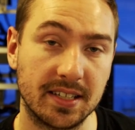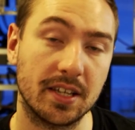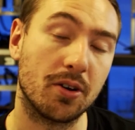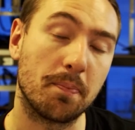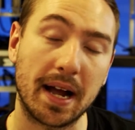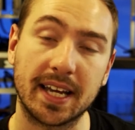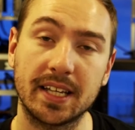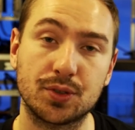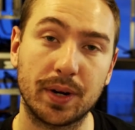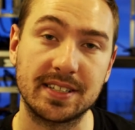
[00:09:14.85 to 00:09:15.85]
You know, back in
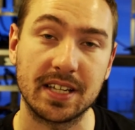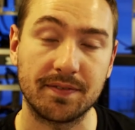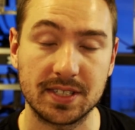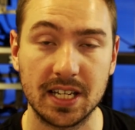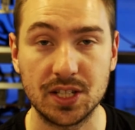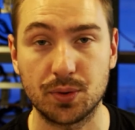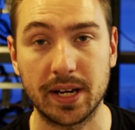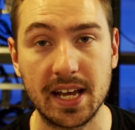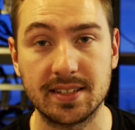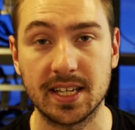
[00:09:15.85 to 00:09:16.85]
2017,
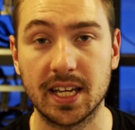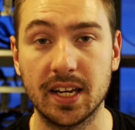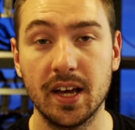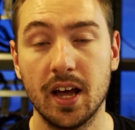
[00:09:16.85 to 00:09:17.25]
2018,